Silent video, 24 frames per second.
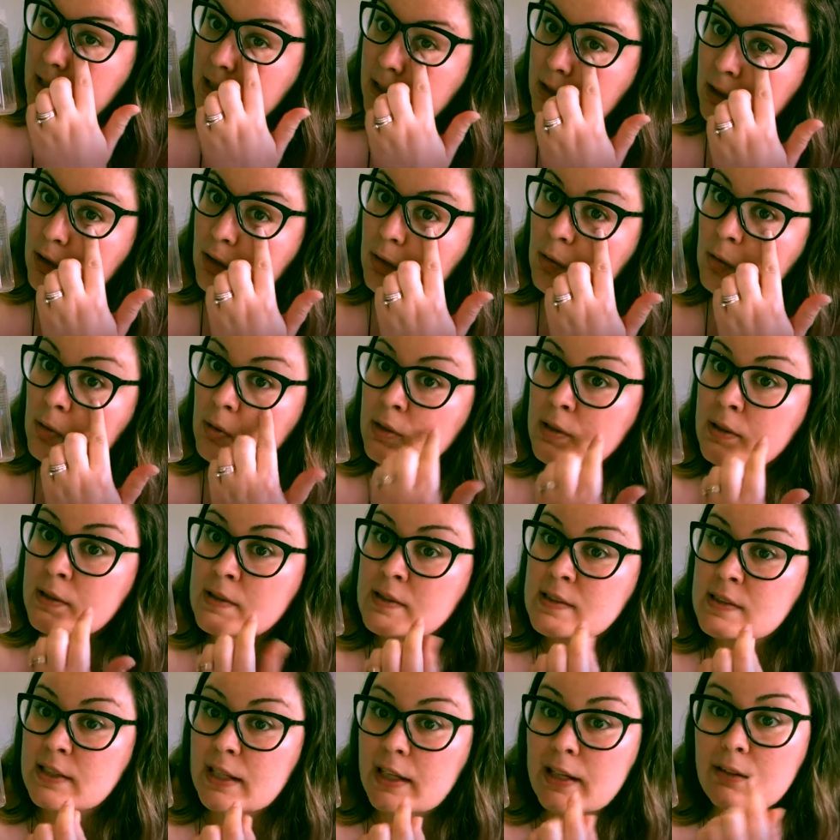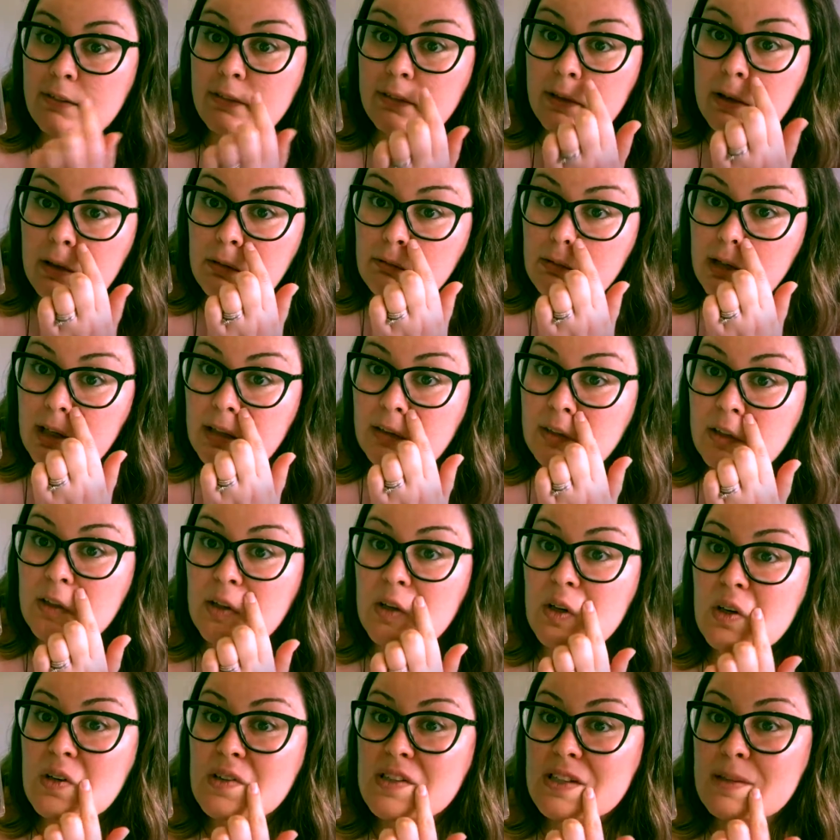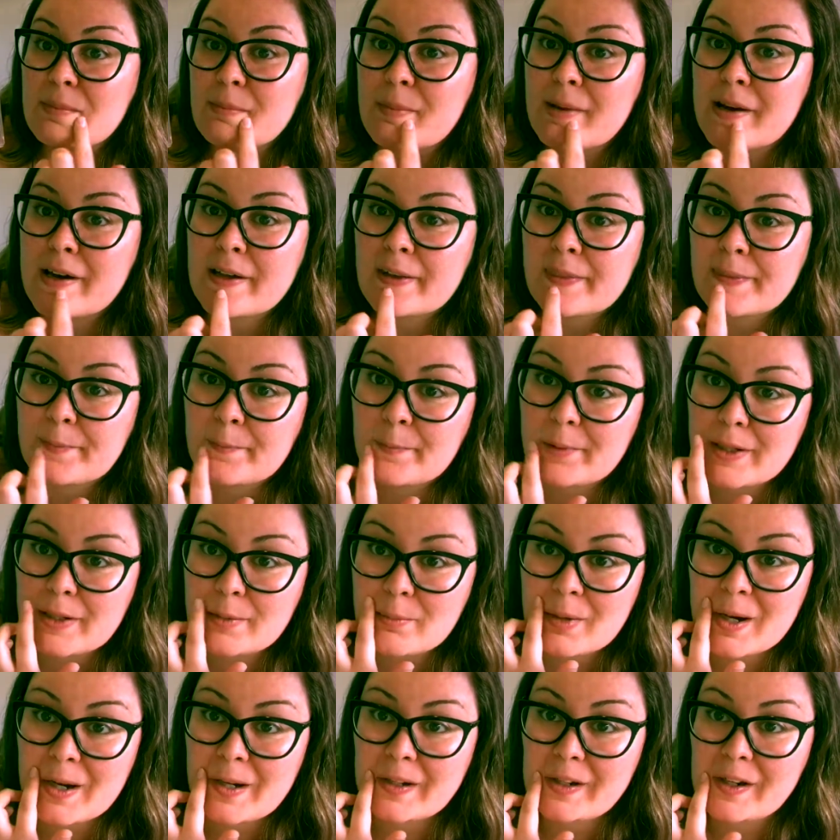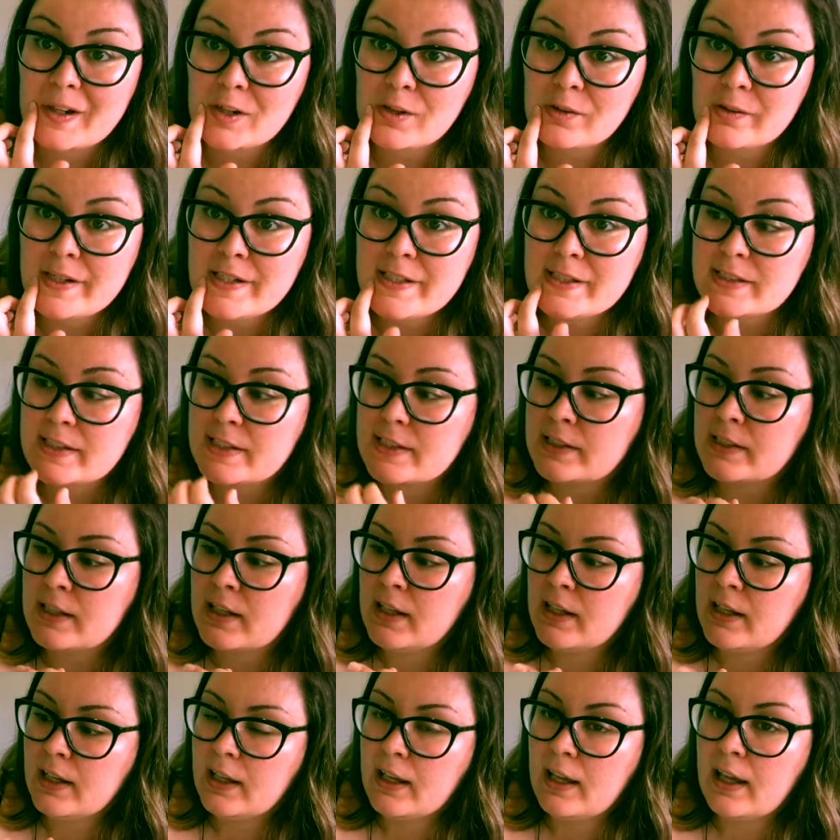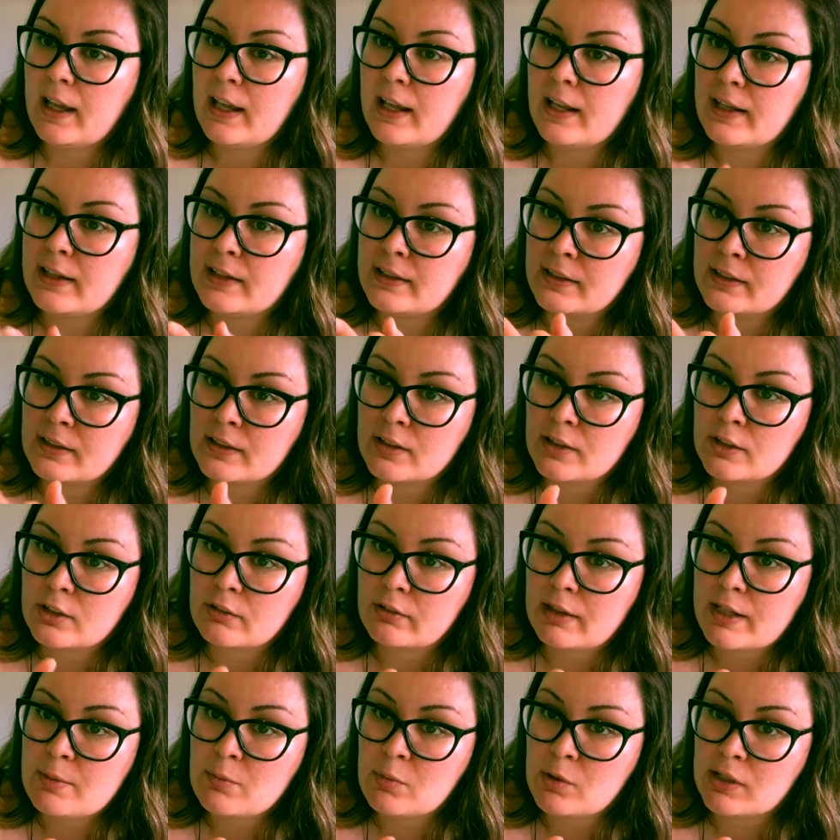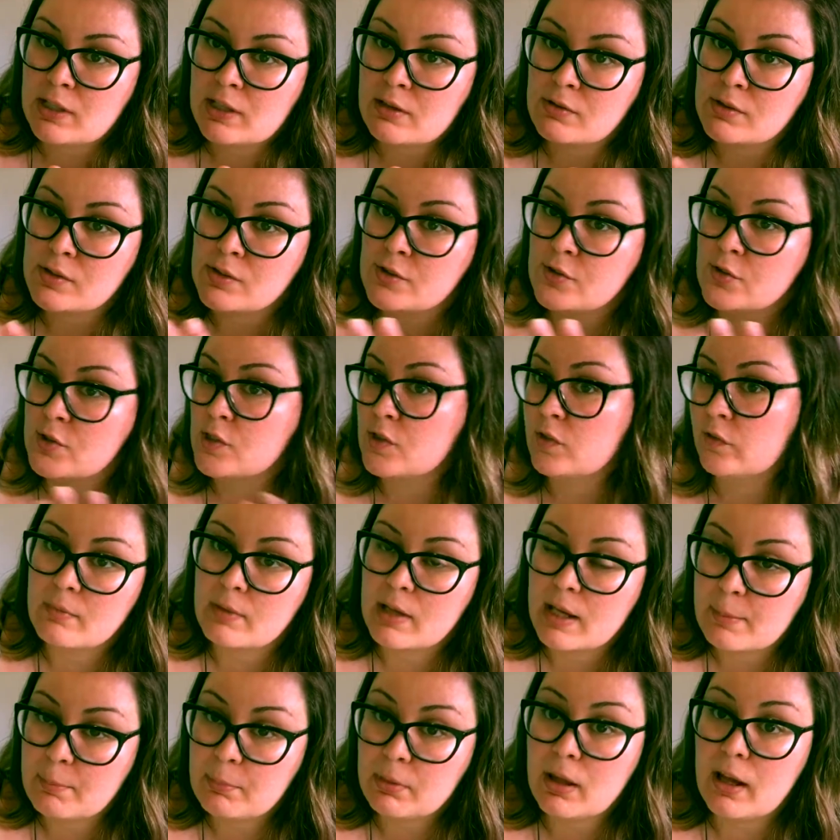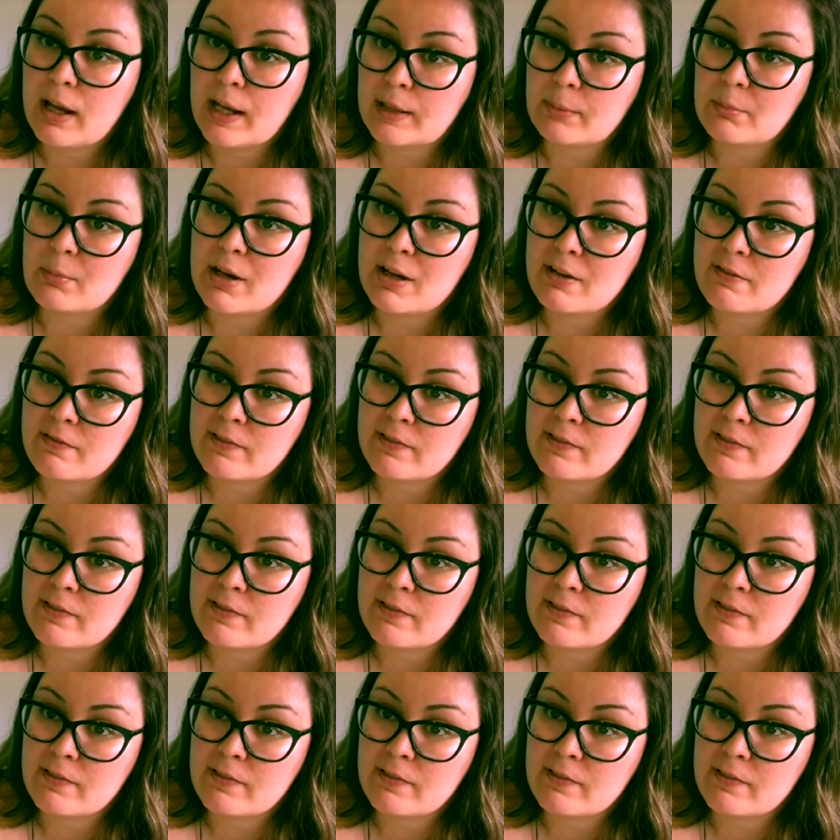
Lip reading: and corners, even around the nose and mouth where you might get creasing. And the green one I would use applying my